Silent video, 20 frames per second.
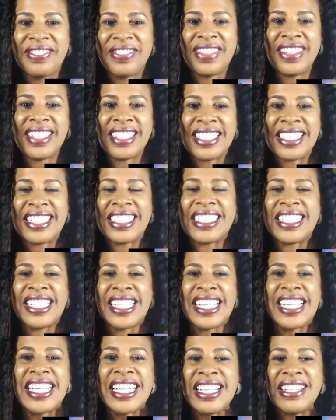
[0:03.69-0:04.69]
Good
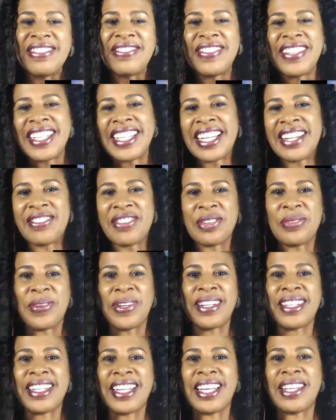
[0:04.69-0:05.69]
evening, everyone,
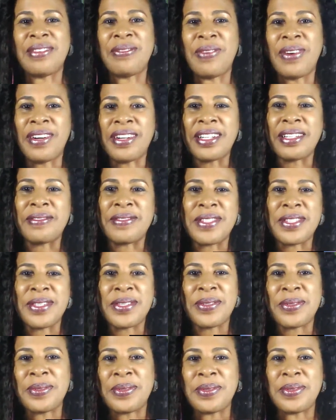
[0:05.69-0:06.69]
and welcome
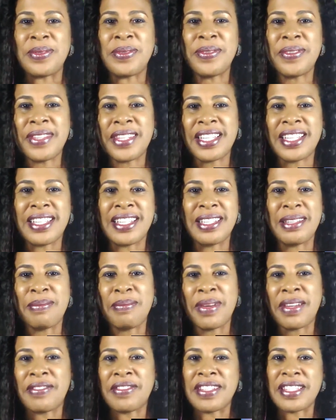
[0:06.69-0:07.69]
to the
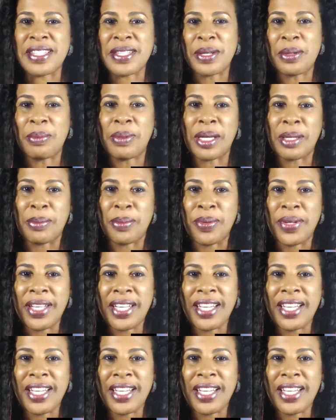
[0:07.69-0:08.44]
Metaphysical Bible Hangout.